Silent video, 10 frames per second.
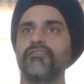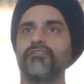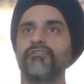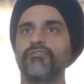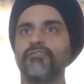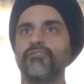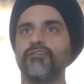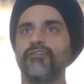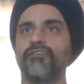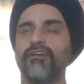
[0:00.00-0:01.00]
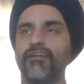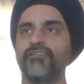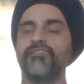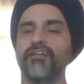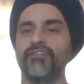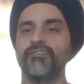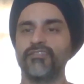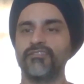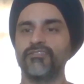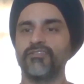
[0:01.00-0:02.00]
So that is the ideal
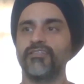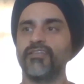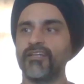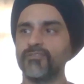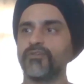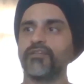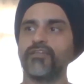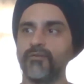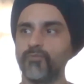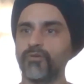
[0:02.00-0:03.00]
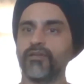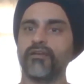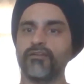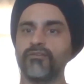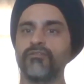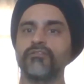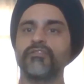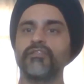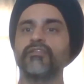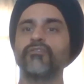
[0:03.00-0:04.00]
state, and that is what I keep looking at,
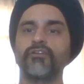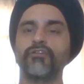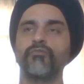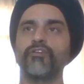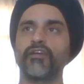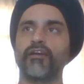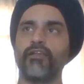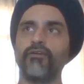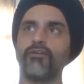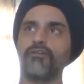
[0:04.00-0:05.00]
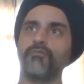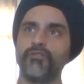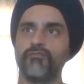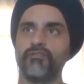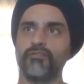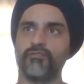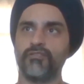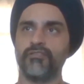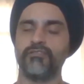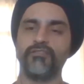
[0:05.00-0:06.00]
saying that, okay, we cannot automate everything on
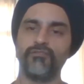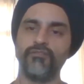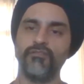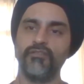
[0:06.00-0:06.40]
day 0.